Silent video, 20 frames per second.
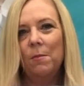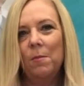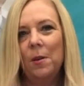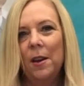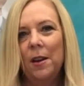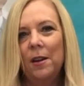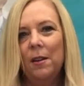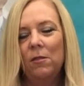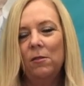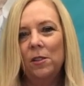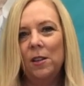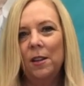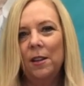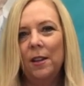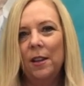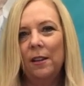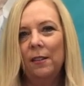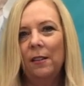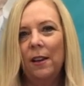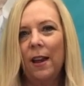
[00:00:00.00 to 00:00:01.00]
be using
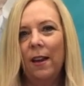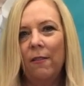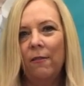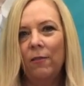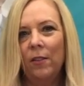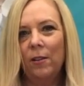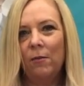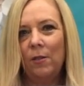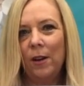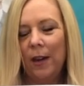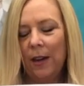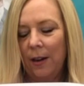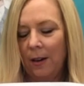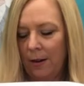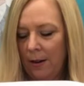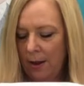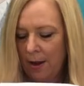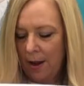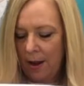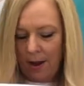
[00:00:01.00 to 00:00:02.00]
this every week.
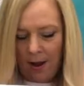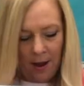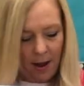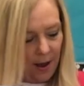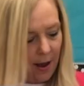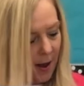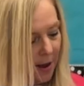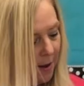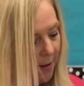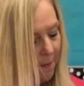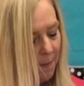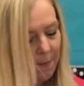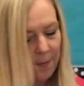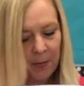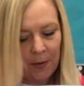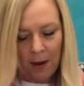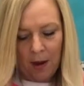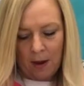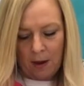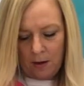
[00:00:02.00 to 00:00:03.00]

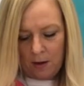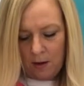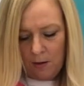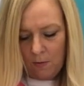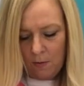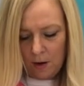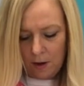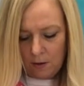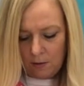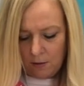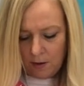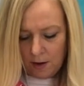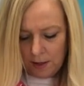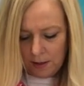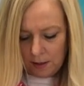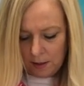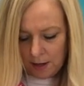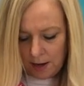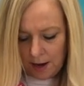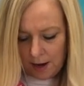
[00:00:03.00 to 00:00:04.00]
You are going
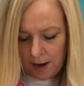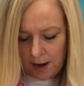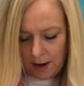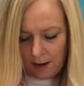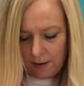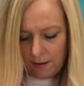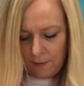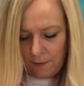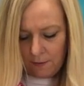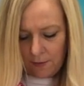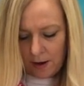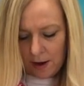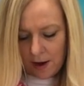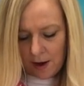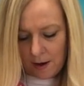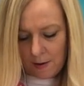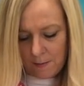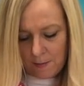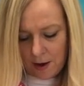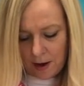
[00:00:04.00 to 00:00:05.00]
to have,
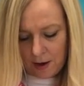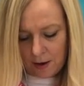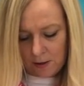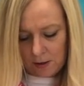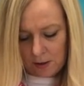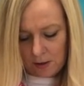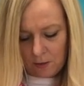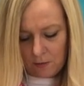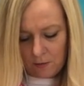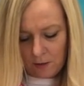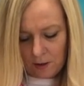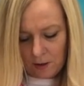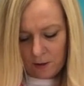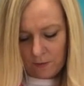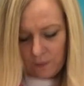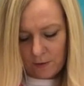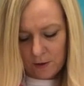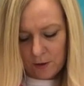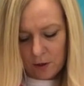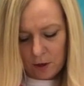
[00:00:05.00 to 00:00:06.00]
also,
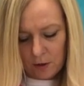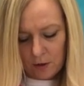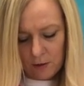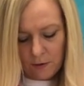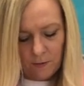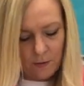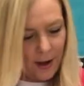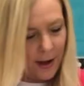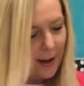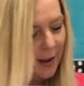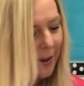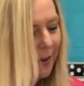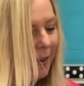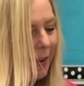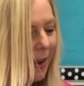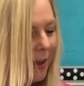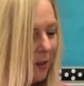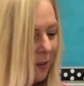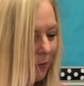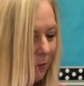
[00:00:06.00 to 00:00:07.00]
for journal writing,
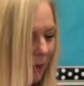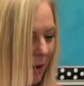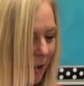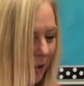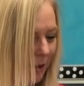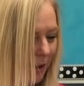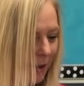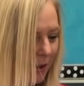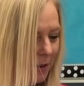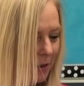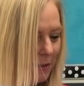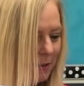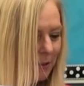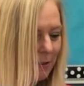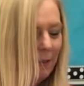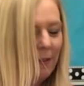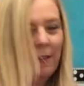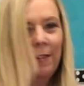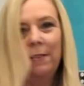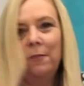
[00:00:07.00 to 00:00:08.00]
guess what, guys?
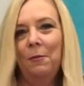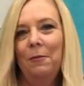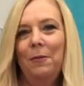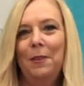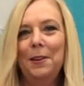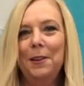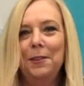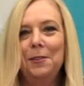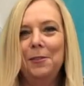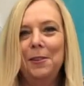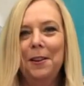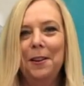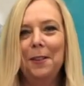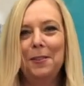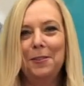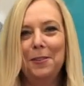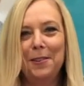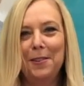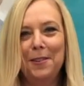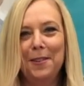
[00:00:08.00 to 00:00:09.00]
We're using our
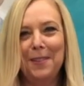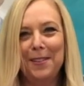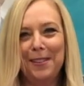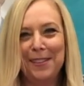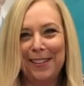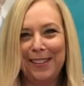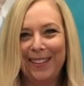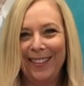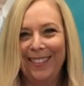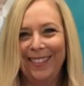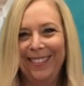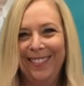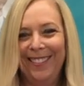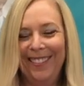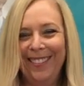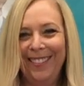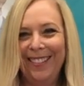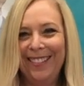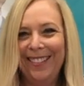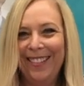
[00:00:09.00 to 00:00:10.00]
journals.
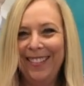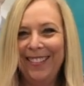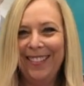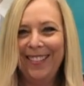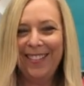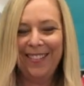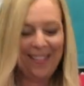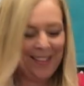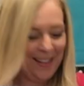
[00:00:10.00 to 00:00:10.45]
So you are